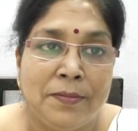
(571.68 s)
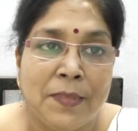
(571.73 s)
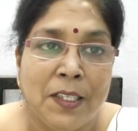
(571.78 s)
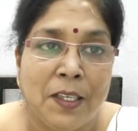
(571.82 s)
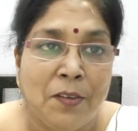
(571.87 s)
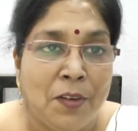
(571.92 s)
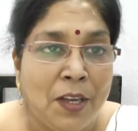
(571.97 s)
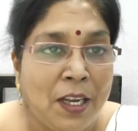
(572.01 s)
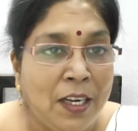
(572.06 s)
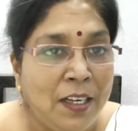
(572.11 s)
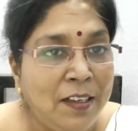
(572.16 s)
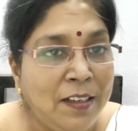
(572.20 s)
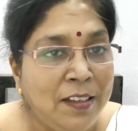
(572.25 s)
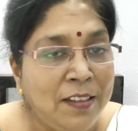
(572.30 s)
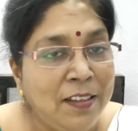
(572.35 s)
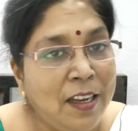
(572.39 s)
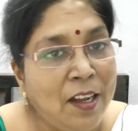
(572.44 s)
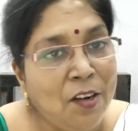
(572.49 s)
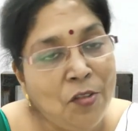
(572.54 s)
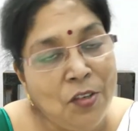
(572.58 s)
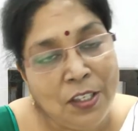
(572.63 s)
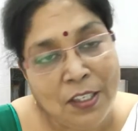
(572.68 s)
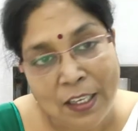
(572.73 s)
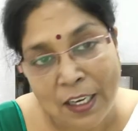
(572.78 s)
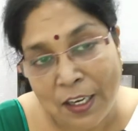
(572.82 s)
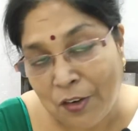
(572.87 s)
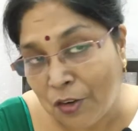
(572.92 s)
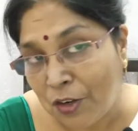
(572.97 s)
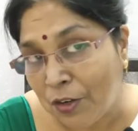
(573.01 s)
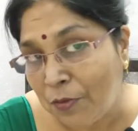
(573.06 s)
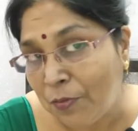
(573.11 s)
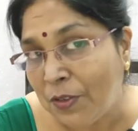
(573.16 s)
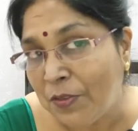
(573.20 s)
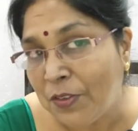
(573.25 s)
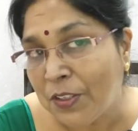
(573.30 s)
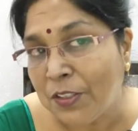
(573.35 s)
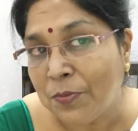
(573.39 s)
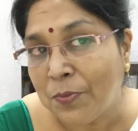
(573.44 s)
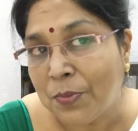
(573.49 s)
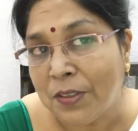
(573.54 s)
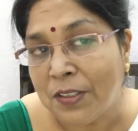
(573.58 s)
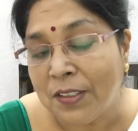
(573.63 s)
When it is loud, it cannot be
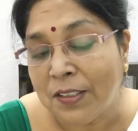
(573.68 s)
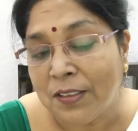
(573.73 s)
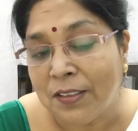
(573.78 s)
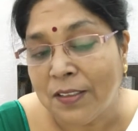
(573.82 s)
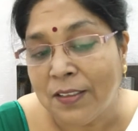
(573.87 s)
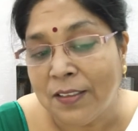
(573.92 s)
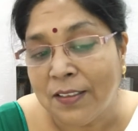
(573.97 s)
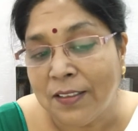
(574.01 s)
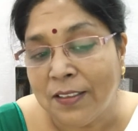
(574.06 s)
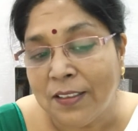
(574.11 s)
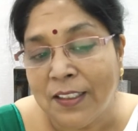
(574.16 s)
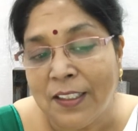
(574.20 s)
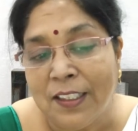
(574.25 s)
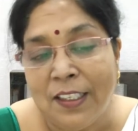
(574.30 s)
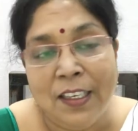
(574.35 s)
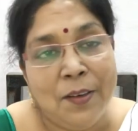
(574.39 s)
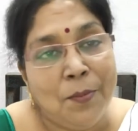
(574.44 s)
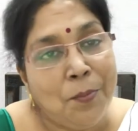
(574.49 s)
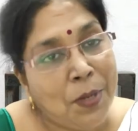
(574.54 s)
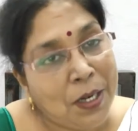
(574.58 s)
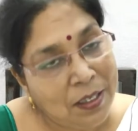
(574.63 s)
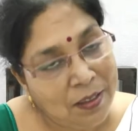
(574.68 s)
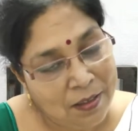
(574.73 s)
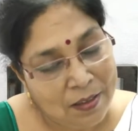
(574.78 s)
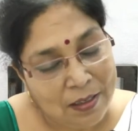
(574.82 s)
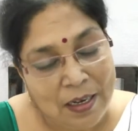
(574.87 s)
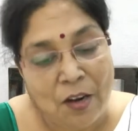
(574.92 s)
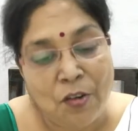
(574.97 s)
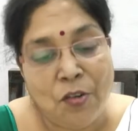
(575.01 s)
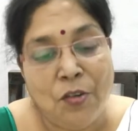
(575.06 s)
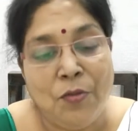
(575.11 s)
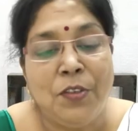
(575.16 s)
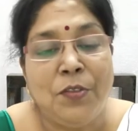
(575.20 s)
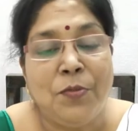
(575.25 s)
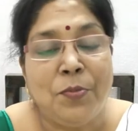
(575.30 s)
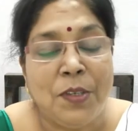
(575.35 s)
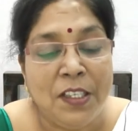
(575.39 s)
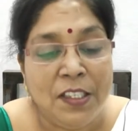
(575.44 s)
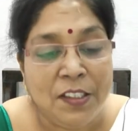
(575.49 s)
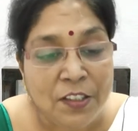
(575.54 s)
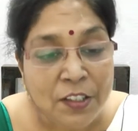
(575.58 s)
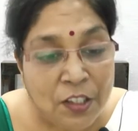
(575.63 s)
whisper. But loud
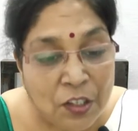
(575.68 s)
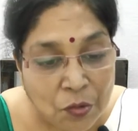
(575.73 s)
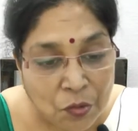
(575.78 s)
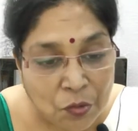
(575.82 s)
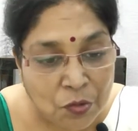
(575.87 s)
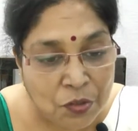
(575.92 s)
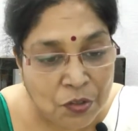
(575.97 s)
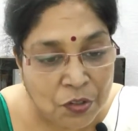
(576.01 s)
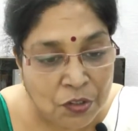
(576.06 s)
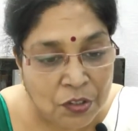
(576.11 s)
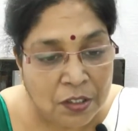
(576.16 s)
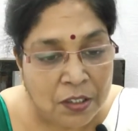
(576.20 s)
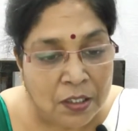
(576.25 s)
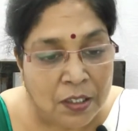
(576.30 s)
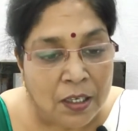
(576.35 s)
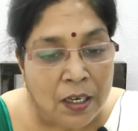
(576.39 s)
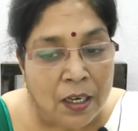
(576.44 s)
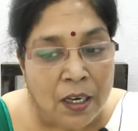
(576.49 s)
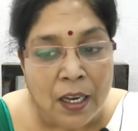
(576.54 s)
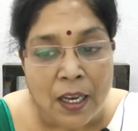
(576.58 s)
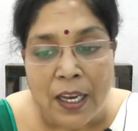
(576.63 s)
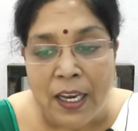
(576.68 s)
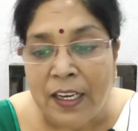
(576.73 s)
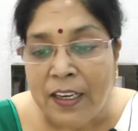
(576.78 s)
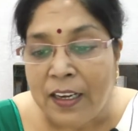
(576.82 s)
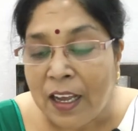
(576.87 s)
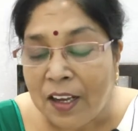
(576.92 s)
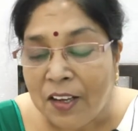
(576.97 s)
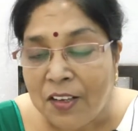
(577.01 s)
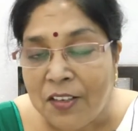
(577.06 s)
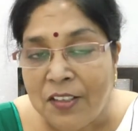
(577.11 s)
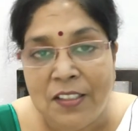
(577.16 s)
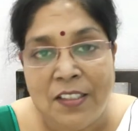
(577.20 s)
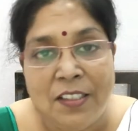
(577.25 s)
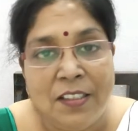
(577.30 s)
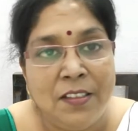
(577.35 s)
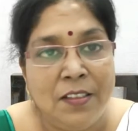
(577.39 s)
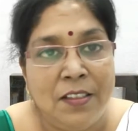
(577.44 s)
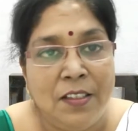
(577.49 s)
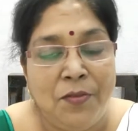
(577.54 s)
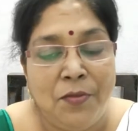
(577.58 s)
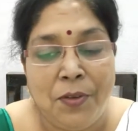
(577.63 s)
whisper is used. And now this
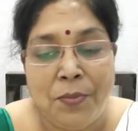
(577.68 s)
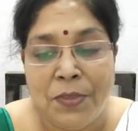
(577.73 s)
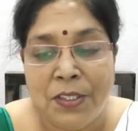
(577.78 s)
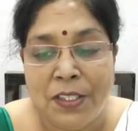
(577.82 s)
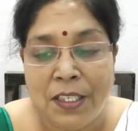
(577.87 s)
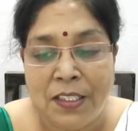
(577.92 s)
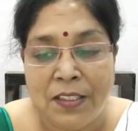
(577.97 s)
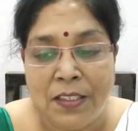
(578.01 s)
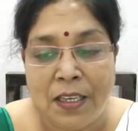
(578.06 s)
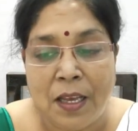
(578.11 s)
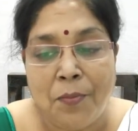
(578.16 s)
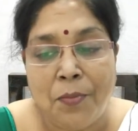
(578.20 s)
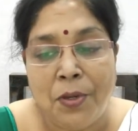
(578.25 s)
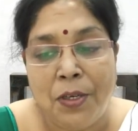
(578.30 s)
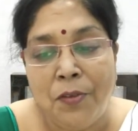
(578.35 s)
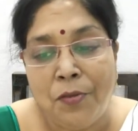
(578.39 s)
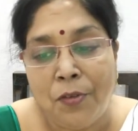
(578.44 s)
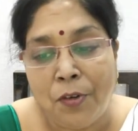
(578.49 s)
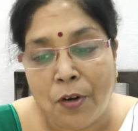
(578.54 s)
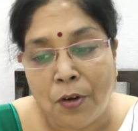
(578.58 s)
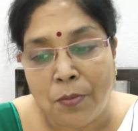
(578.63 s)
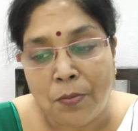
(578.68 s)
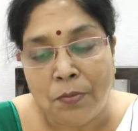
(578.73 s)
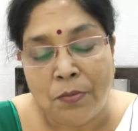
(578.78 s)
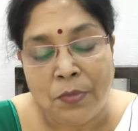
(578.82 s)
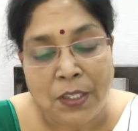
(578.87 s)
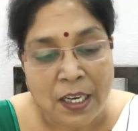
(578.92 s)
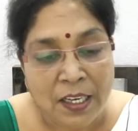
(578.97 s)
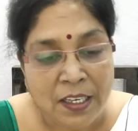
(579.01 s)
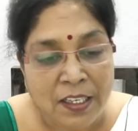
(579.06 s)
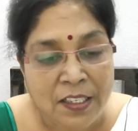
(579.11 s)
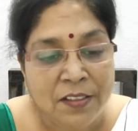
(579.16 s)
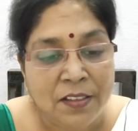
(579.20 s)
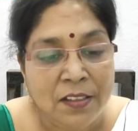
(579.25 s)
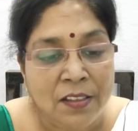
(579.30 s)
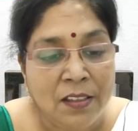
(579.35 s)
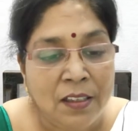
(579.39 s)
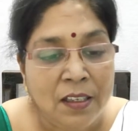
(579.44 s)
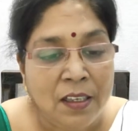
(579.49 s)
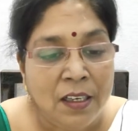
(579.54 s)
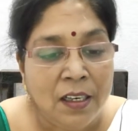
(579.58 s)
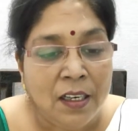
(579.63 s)
is the famous example from
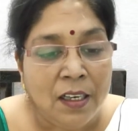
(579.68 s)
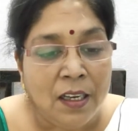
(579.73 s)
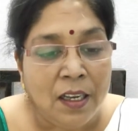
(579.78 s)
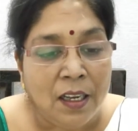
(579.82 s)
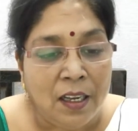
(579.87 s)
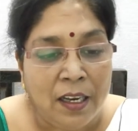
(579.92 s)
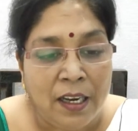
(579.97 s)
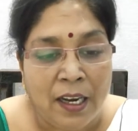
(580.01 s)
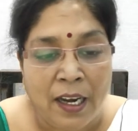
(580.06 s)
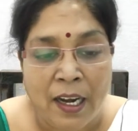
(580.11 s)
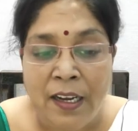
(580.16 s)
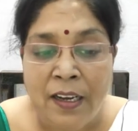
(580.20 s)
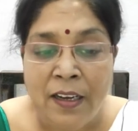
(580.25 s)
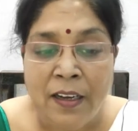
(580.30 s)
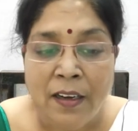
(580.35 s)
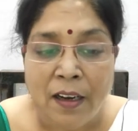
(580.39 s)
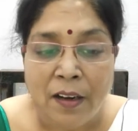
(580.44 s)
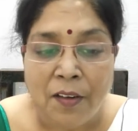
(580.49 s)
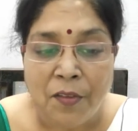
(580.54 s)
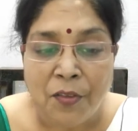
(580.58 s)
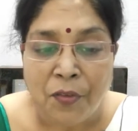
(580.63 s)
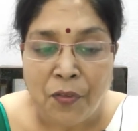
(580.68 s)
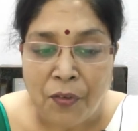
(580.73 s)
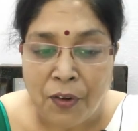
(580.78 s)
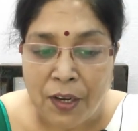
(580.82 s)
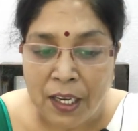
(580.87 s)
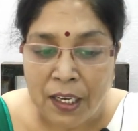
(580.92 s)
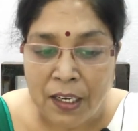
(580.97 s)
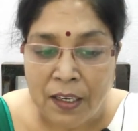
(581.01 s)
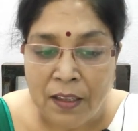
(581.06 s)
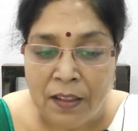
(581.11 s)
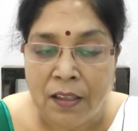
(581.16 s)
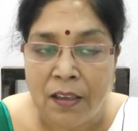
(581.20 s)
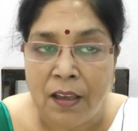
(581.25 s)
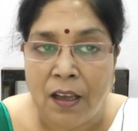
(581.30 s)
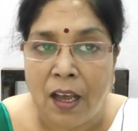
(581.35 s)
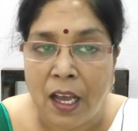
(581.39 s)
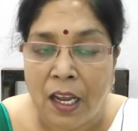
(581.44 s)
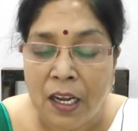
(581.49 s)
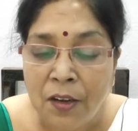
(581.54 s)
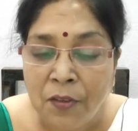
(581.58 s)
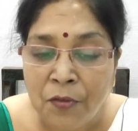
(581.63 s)
Tennyson. And faith
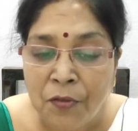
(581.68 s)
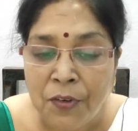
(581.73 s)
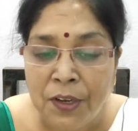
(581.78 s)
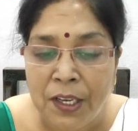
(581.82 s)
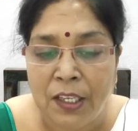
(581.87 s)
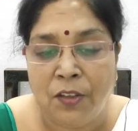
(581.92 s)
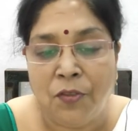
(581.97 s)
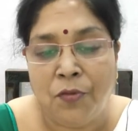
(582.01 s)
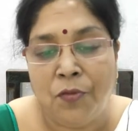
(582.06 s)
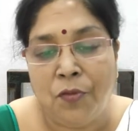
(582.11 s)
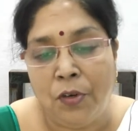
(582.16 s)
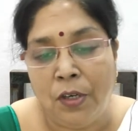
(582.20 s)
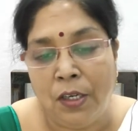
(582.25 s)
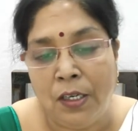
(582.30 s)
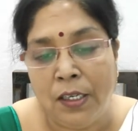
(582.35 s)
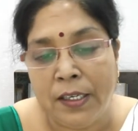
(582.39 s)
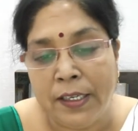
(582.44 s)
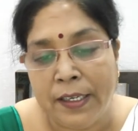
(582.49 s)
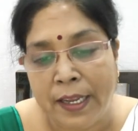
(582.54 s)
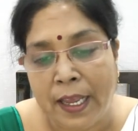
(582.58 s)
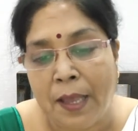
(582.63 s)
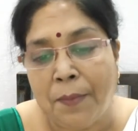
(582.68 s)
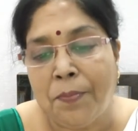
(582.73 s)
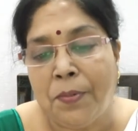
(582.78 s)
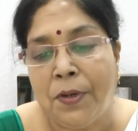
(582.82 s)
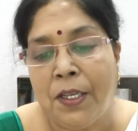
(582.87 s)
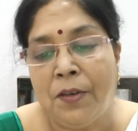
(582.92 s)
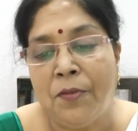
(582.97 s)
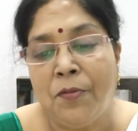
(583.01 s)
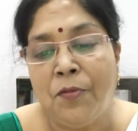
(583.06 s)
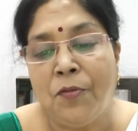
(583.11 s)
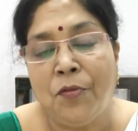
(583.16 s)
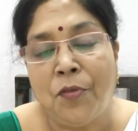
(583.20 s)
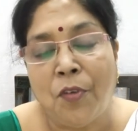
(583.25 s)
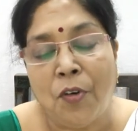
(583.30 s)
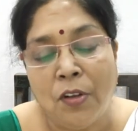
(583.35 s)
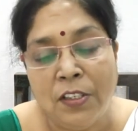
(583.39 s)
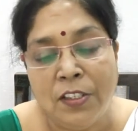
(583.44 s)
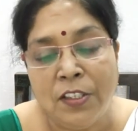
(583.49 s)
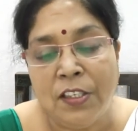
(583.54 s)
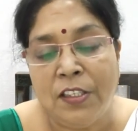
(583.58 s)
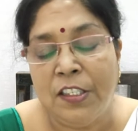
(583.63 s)
unfaithful kept him
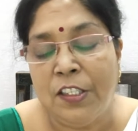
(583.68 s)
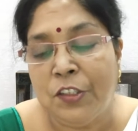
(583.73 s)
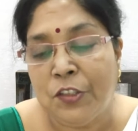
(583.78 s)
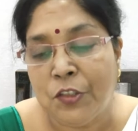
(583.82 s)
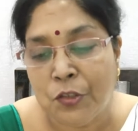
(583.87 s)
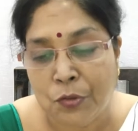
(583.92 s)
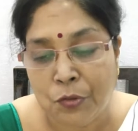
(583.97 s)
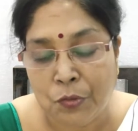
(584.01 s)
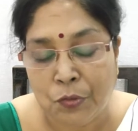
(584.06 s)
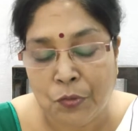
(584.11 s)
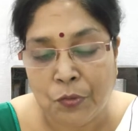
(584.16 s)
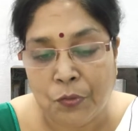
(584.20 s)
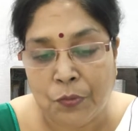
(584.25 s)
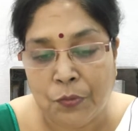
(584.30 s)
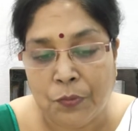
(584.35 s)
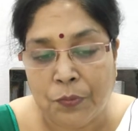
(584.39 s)
falsely true.